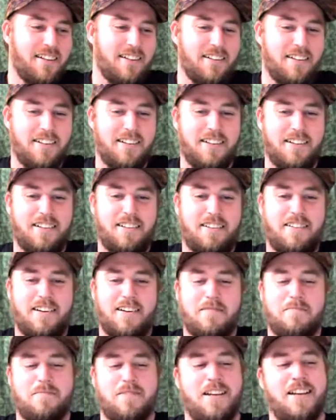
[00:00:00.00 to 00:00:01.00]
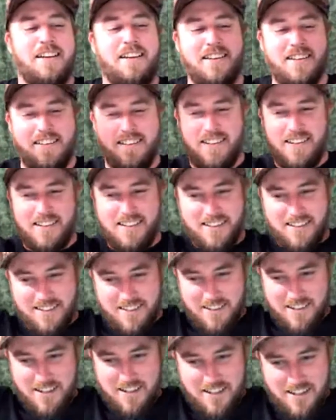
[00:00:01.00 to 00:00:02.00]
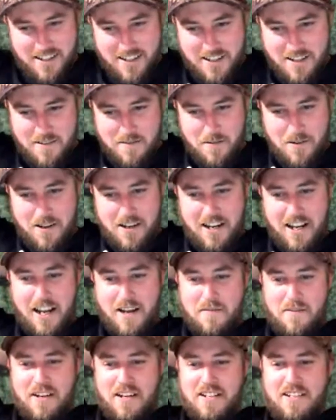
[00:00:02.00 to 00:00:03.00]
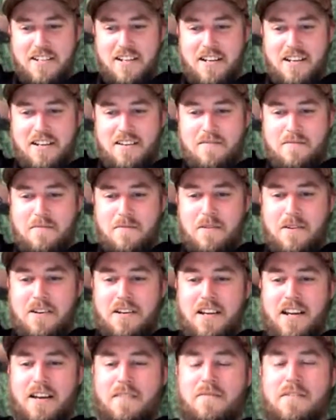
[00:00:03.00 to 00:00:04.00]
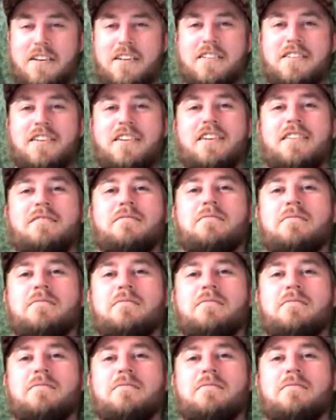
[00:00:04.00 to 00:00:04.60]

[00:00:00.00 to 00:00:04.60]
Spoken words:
Oh crap. What have I done? What have I done?